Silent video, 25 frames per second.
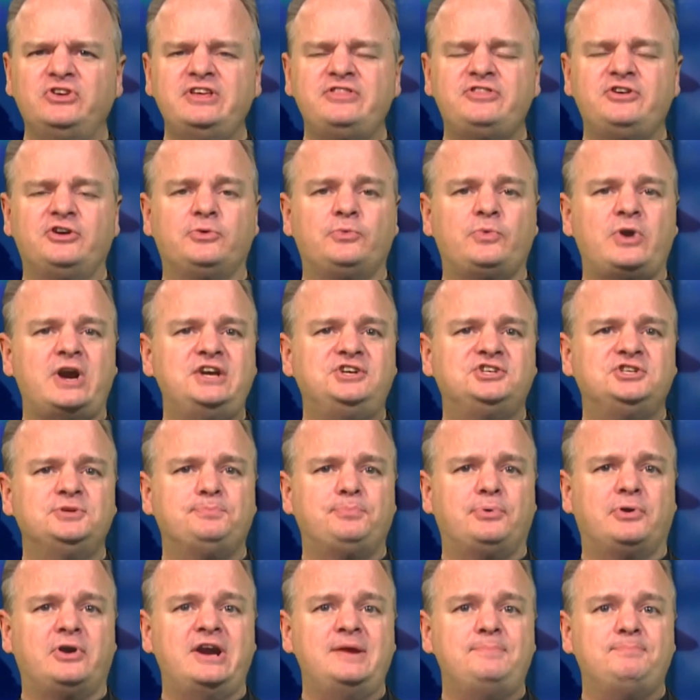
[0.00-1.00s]
their right to
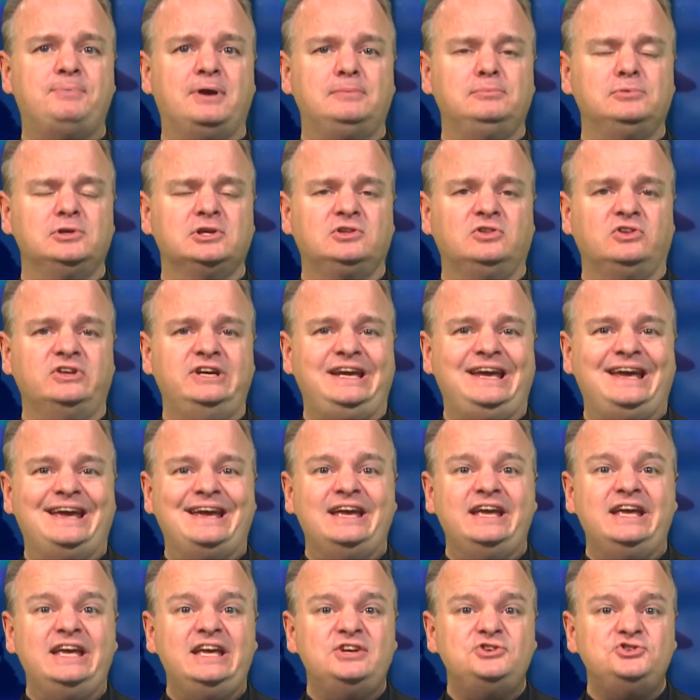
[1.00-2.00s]
pray publicly
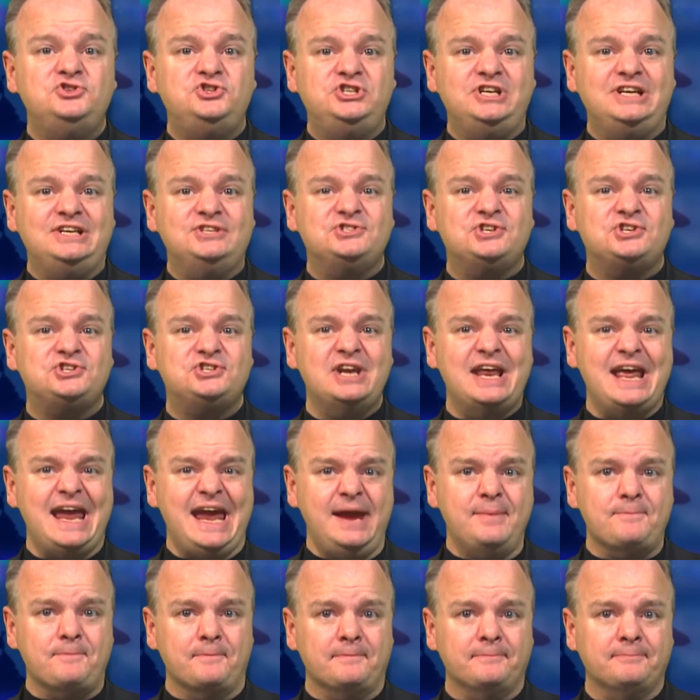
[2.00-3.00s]
in Jesus'
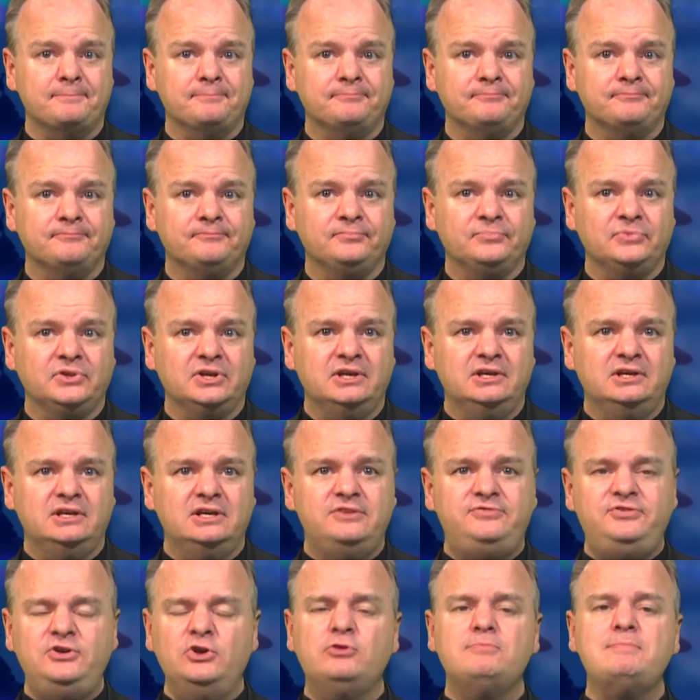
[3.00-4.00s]
name.
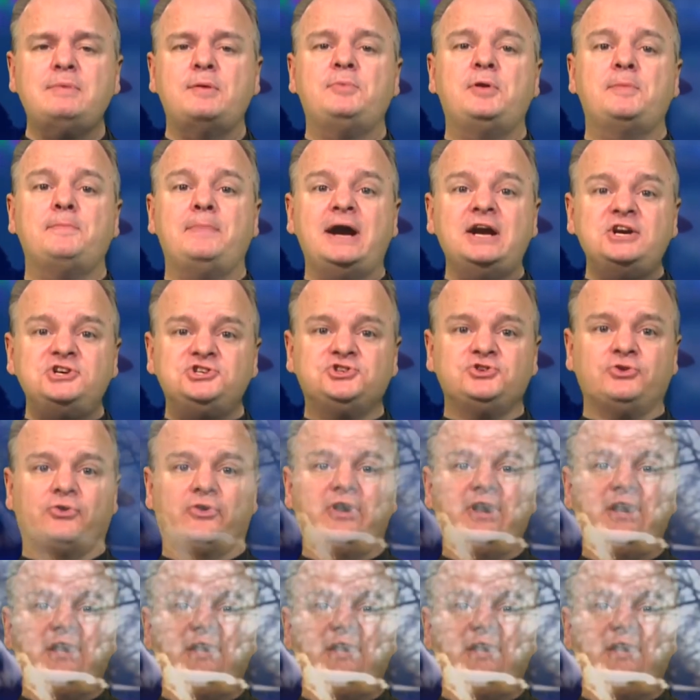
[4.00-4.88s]
If you remember my story,